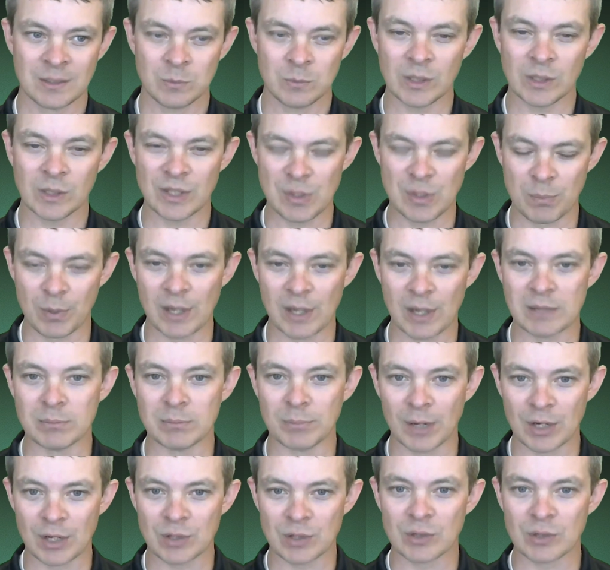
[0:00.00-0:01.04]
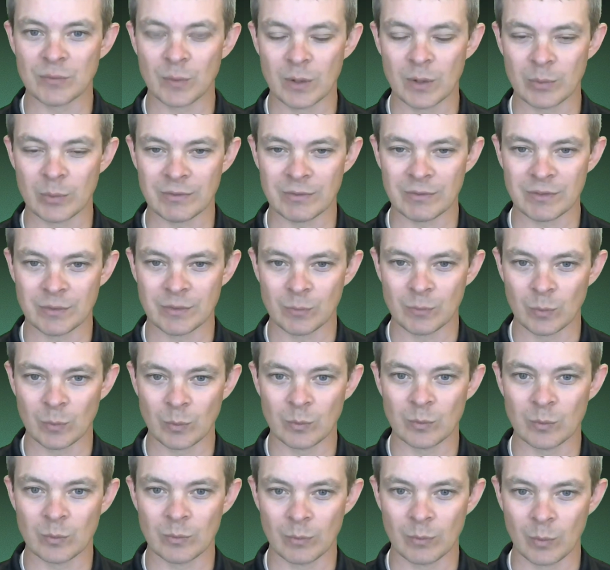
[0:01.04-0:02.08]
really the bread and butter of what
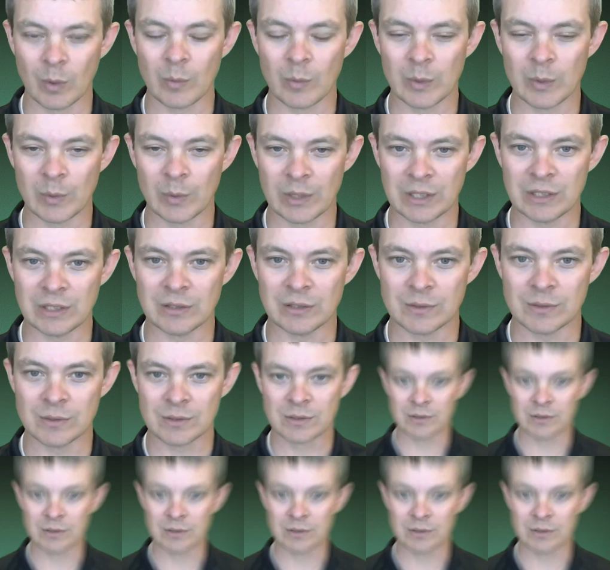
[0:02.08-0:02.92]
we want to use.